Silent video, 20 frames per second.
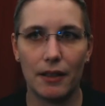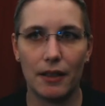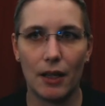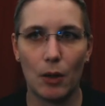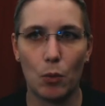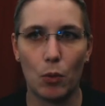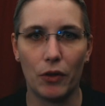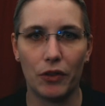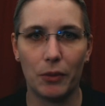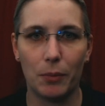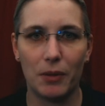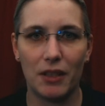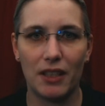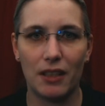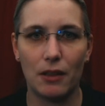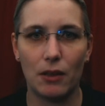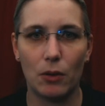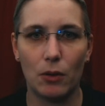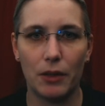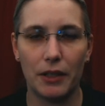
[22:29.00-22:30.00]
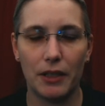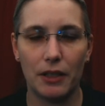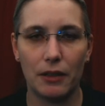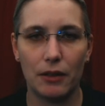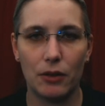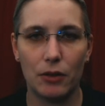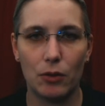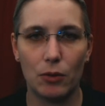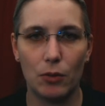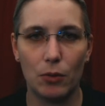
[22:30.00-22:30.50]
it was a bit
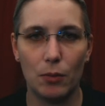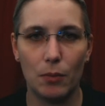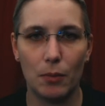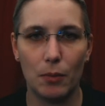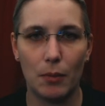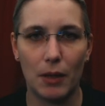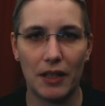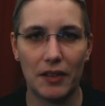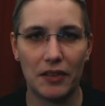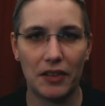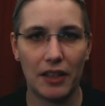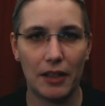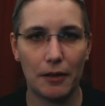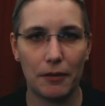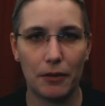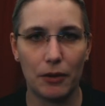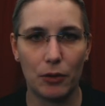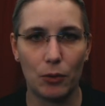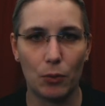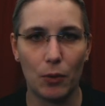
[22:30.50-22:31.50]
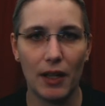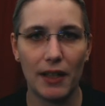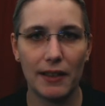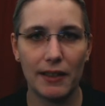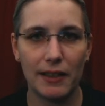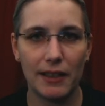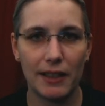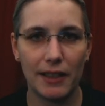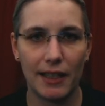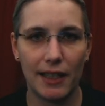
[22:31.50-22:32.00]
annoying to myself as
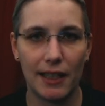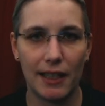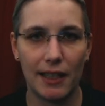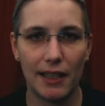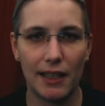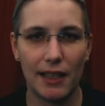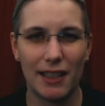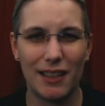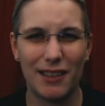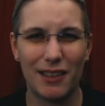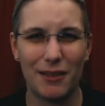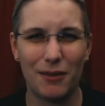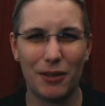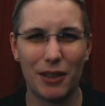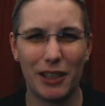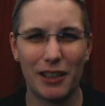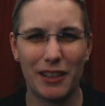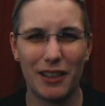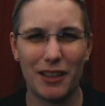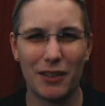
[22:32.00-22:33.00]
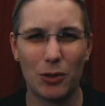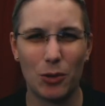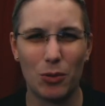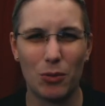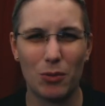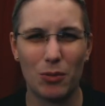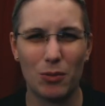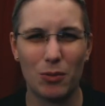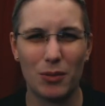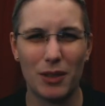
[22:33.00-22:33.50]
well, uh, and it felt
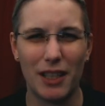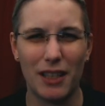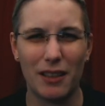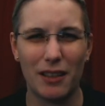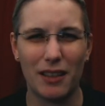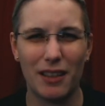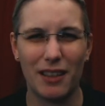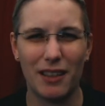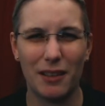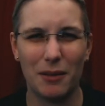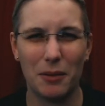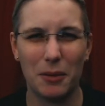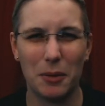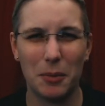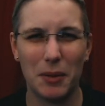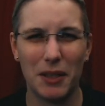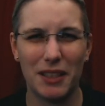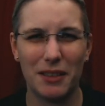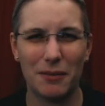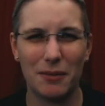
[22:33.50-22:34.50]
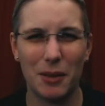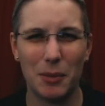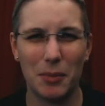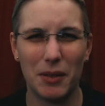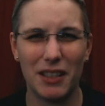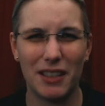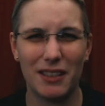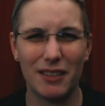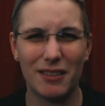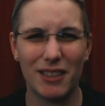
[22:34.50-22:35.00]
so yeah a bit a
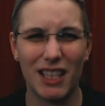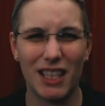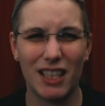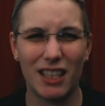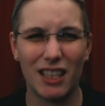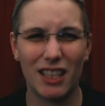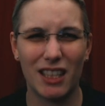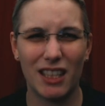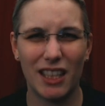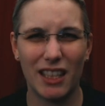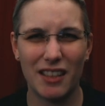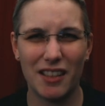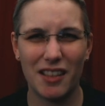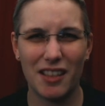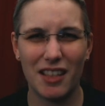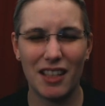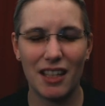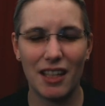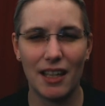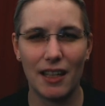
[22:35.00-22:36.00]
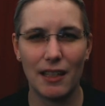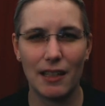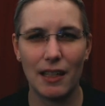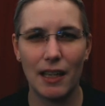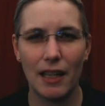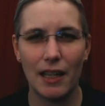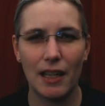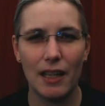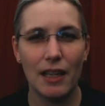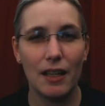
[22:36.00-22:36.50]
bit klutzy. And
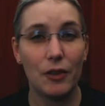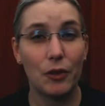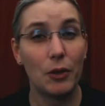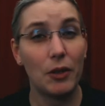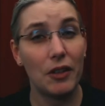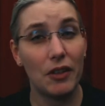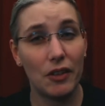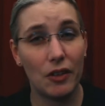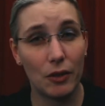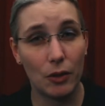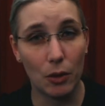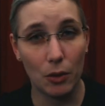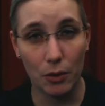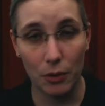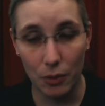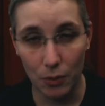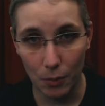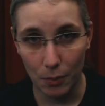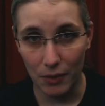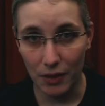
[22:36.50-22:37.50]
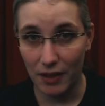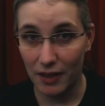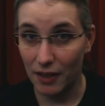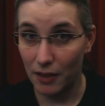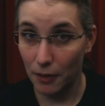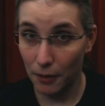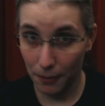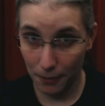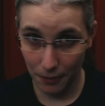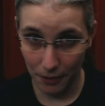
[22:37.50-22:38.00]
so this is going to be
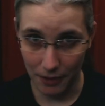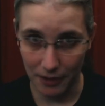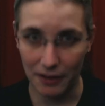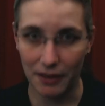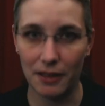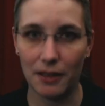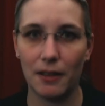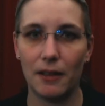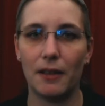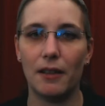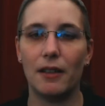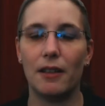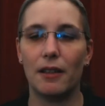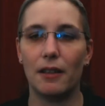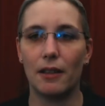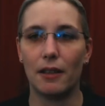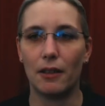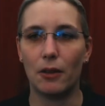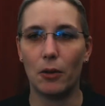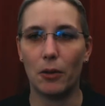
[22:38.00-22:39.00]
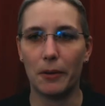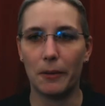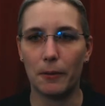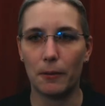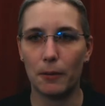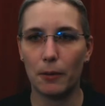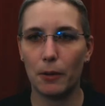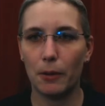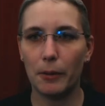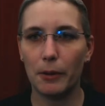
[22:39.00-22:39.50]
different uh, going
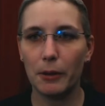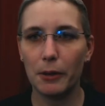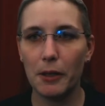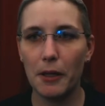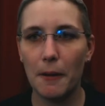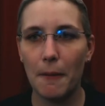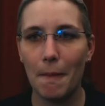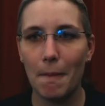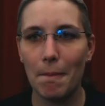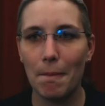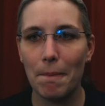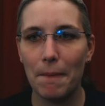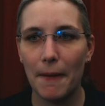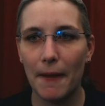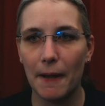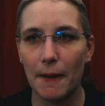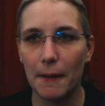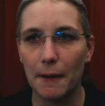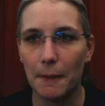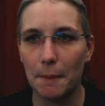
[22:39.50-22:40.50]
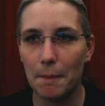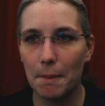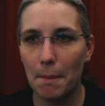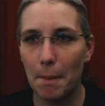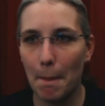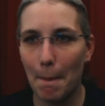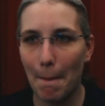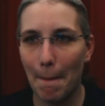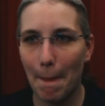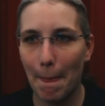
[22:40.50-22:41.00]
forward.
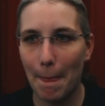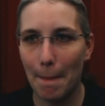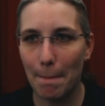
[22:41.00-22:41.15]
Um,